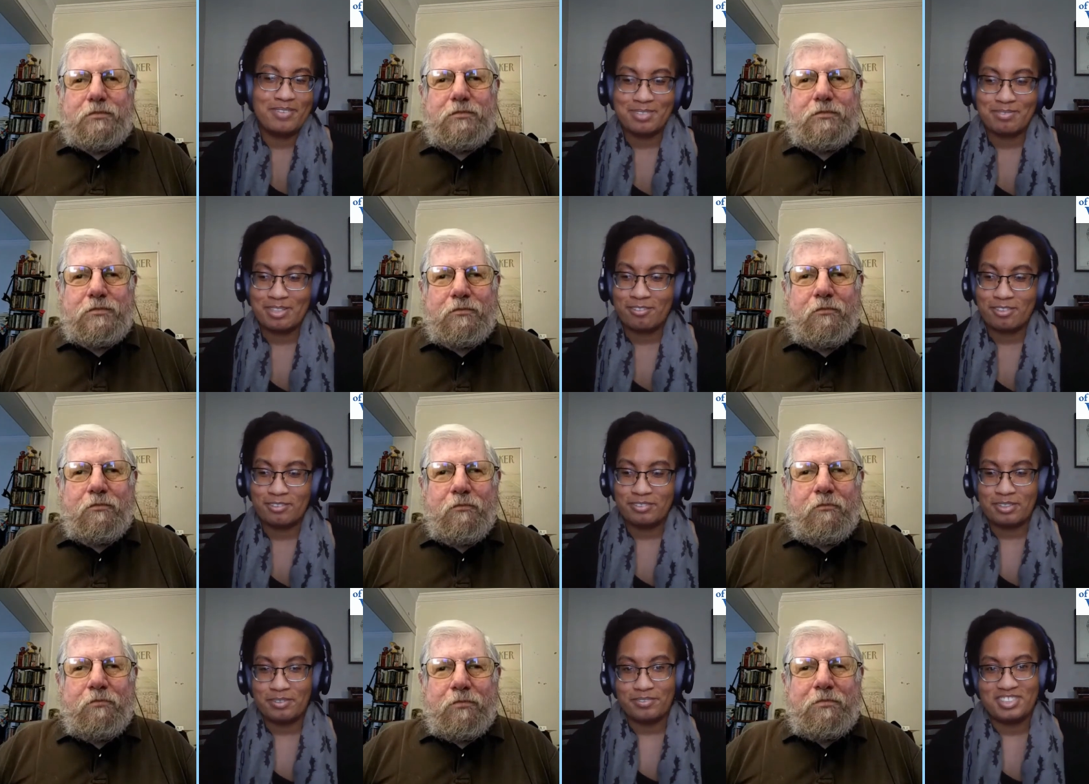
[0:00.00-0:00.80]
Speaker 1: mess my
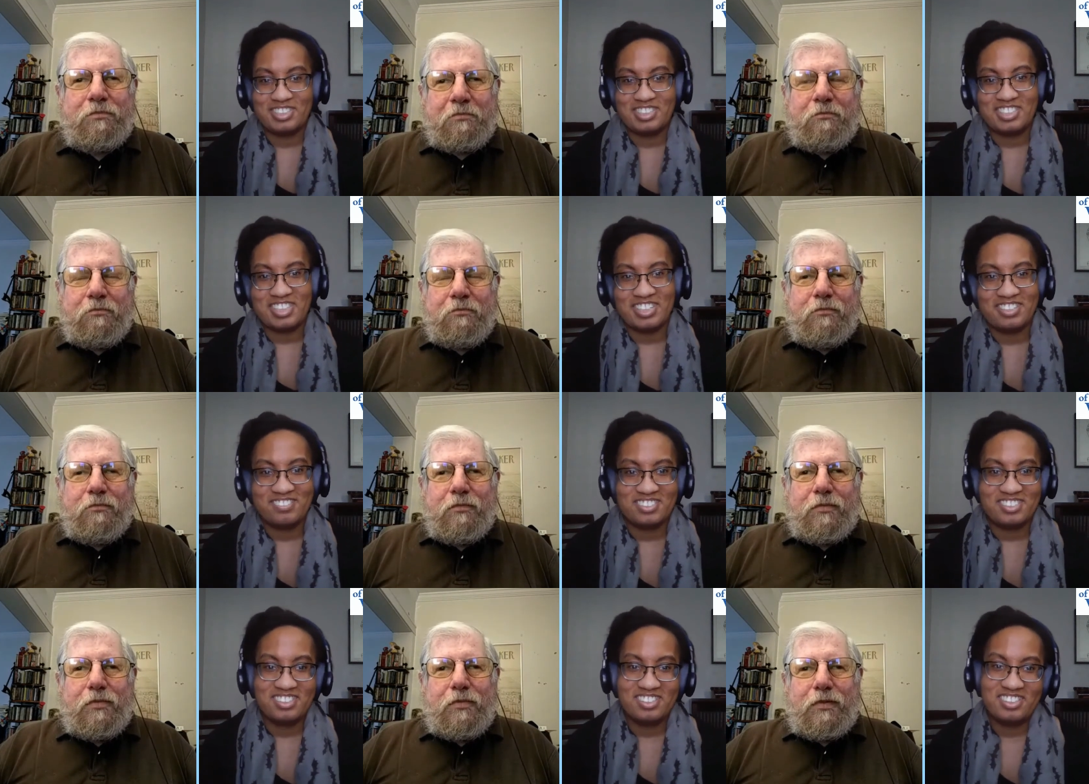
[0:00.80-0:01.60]
groove up with these
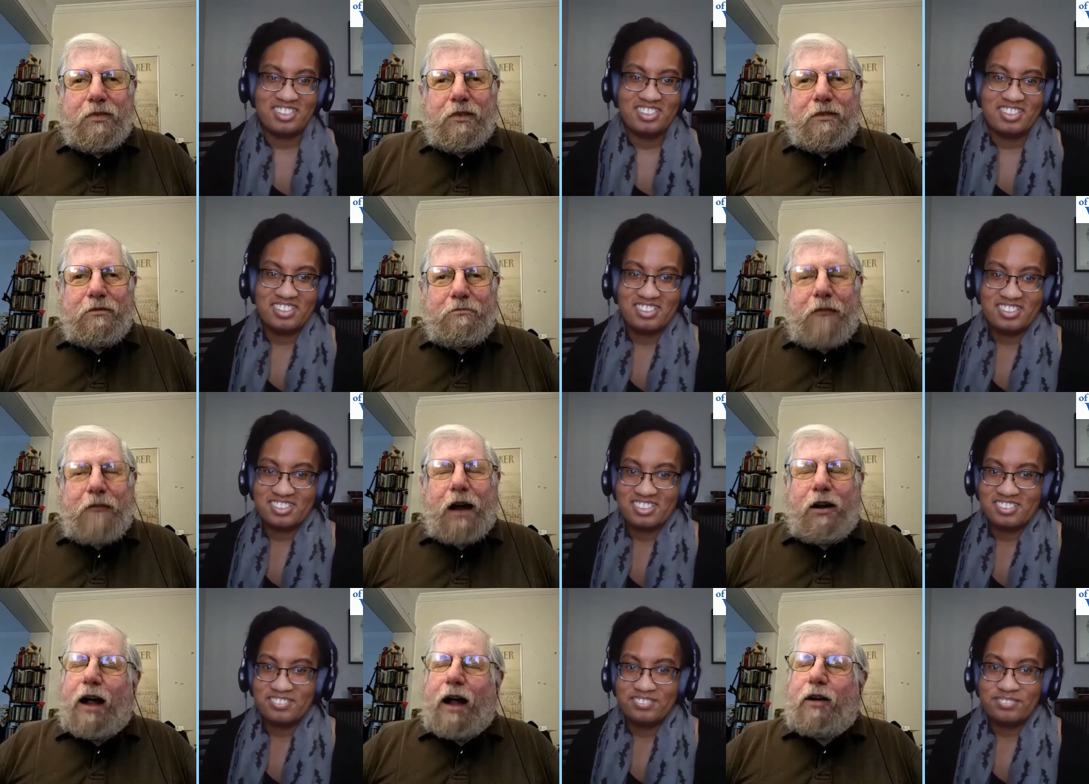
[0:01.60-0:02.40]
games.
Speaker 2: I,
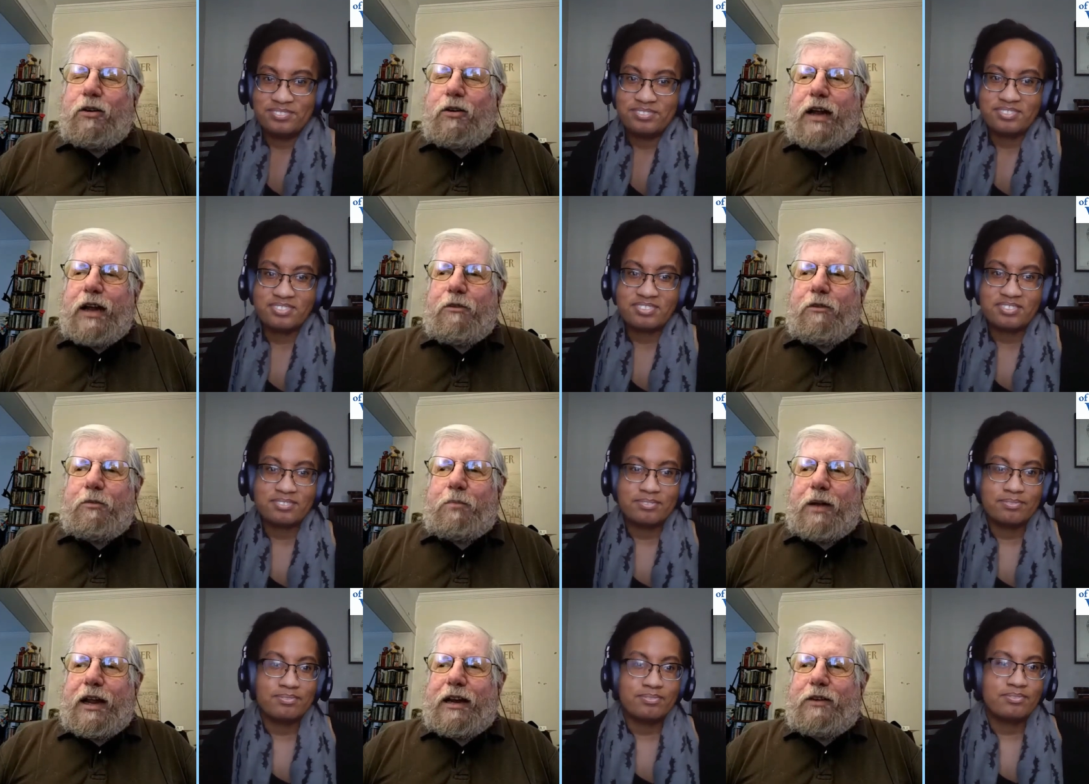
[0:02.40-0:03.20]
I only ever
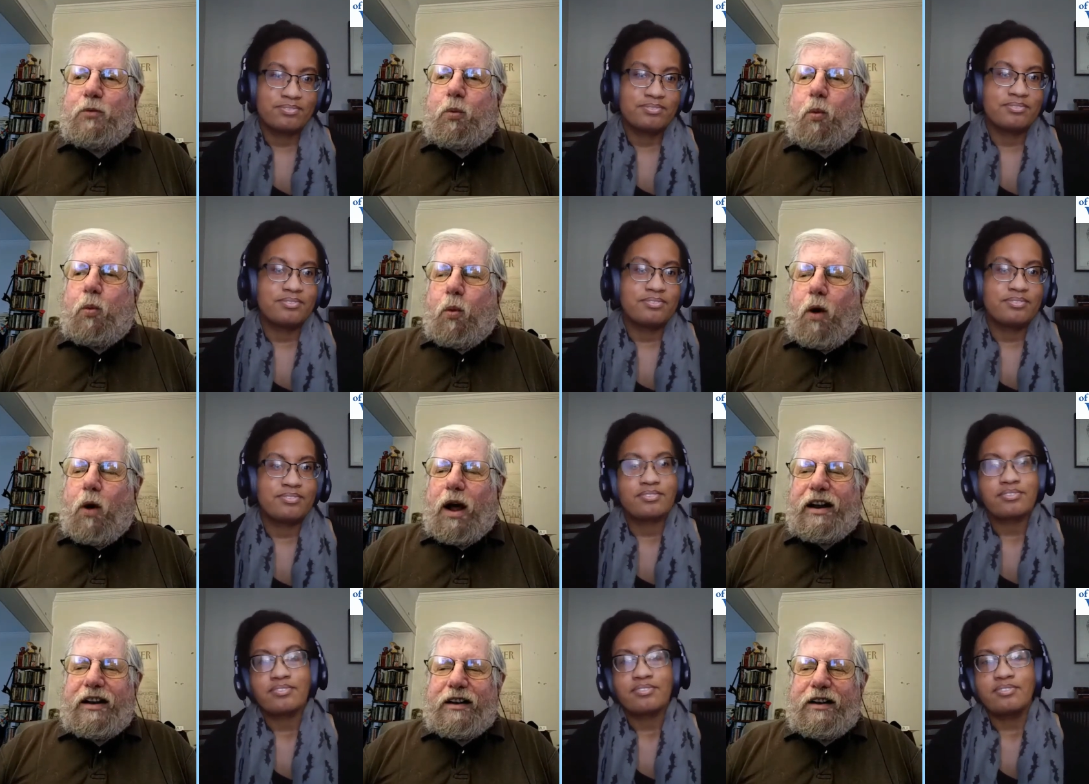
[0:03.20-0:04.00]
played
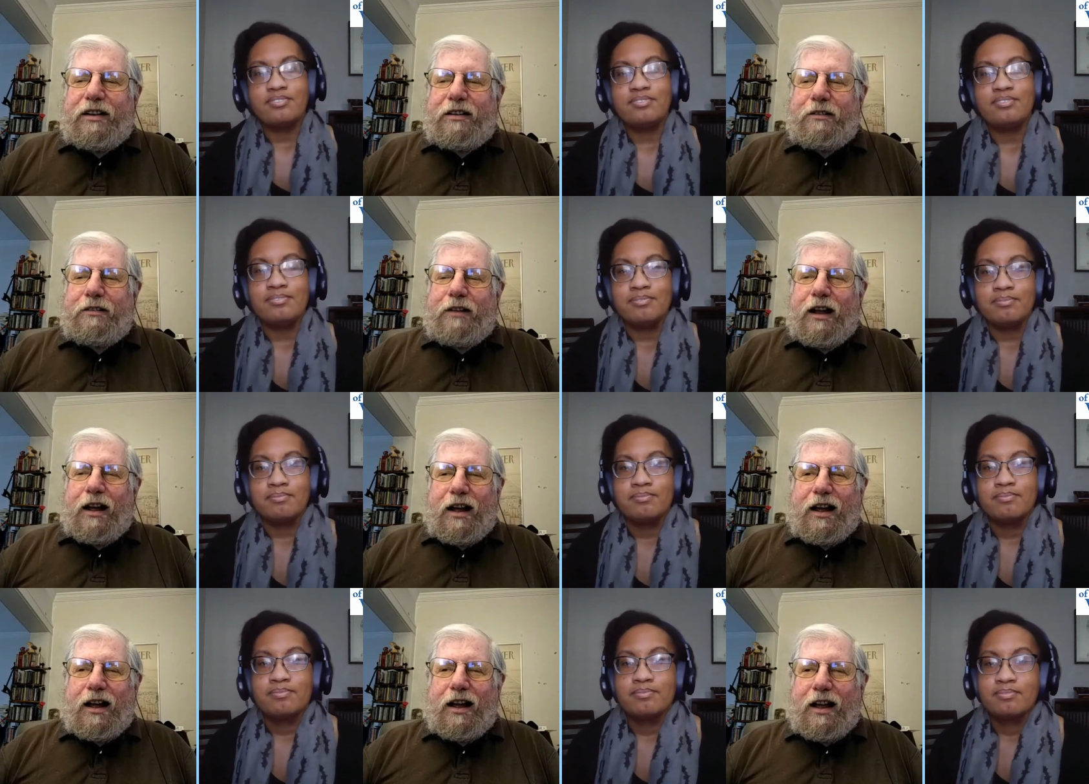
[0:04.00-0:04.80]
one
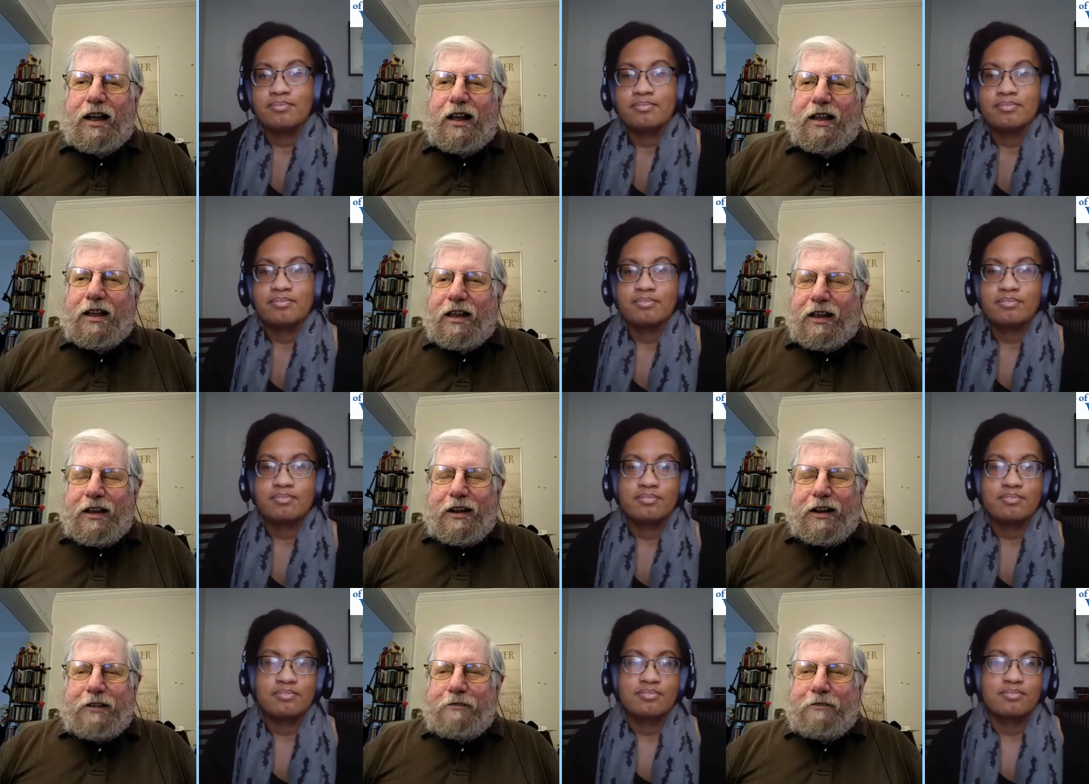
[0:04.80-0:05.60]
uh,
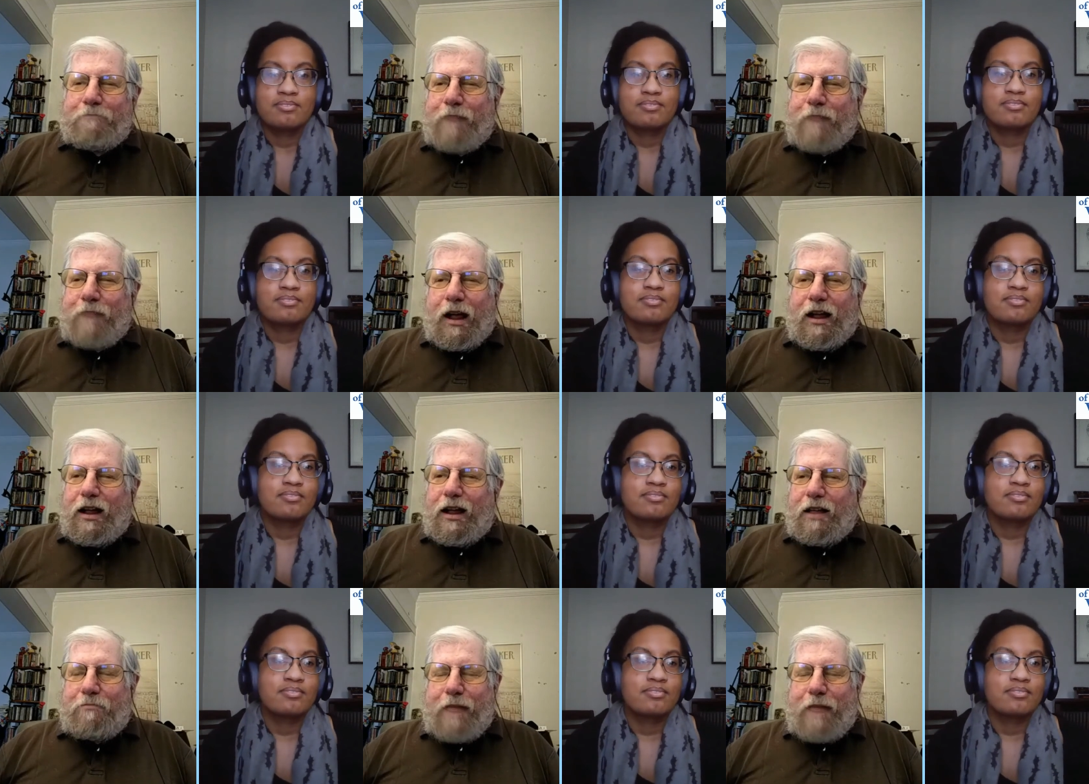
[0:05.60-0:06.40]
uh,
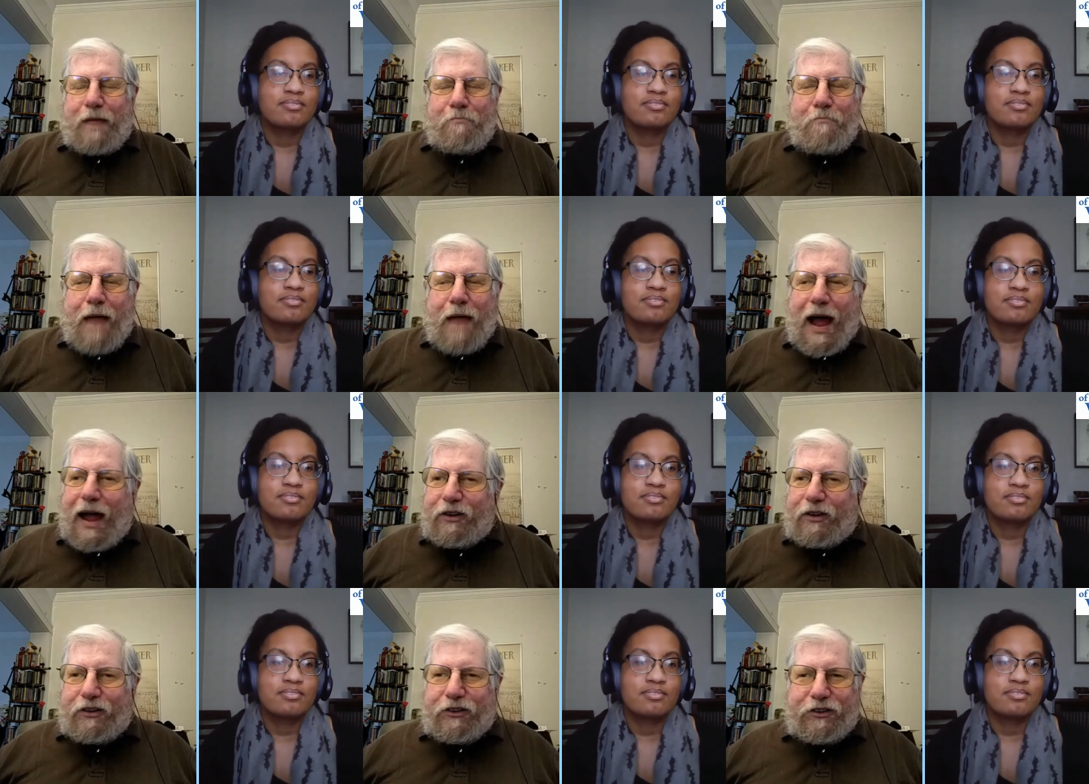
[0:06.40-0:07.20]

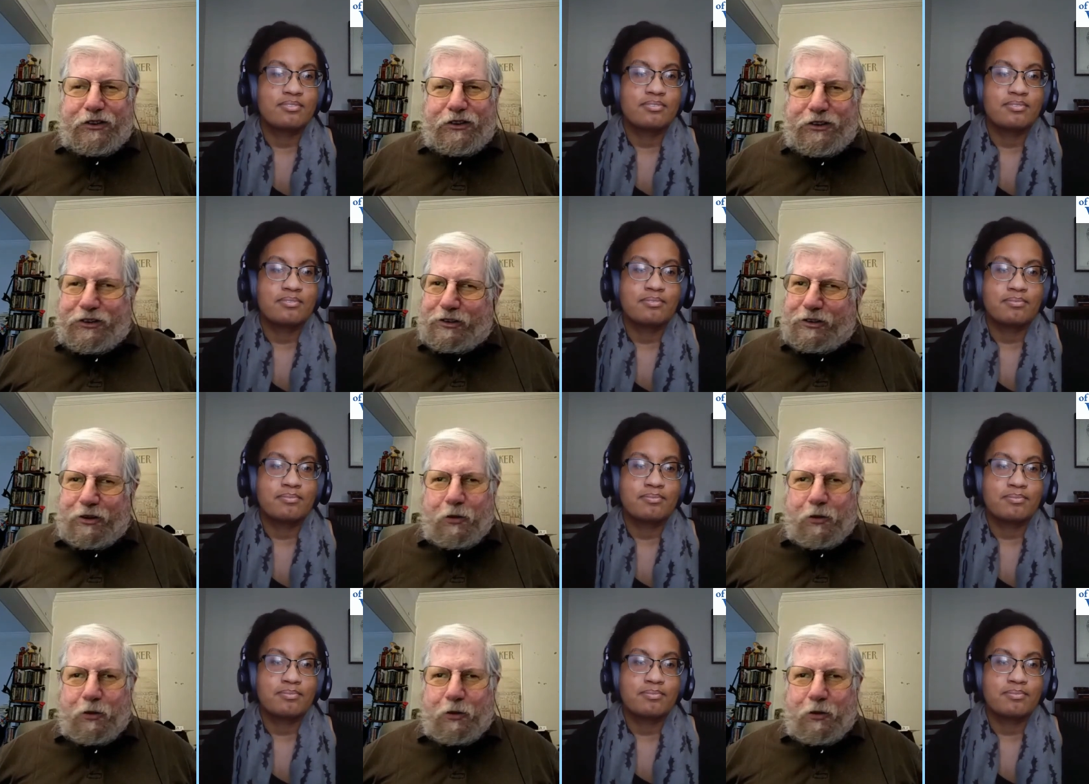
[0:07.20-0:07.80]
mass or